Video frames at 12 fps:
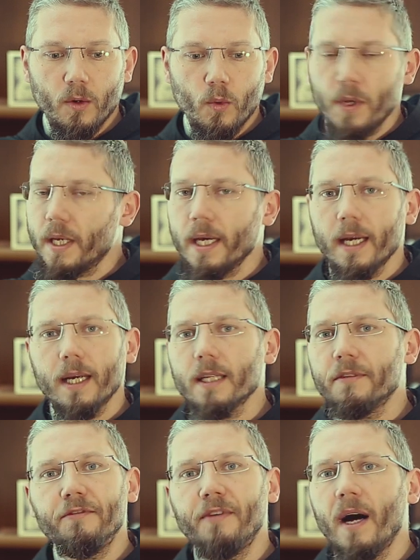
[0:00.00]
we
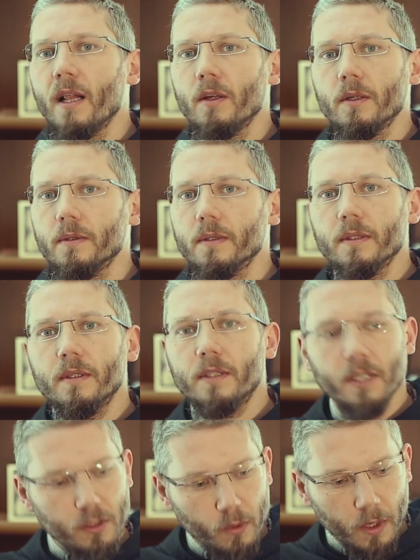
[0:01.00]
cannot follow
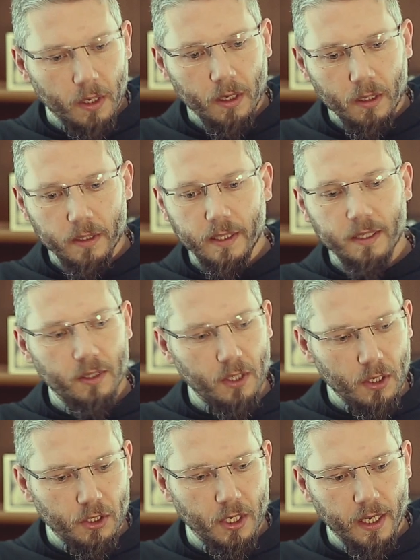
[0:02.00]
this world, the
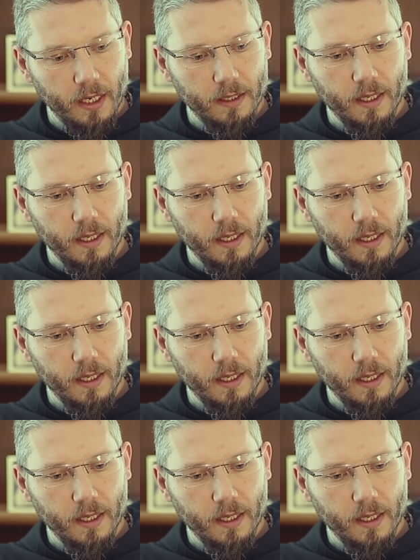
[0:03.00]
teaching,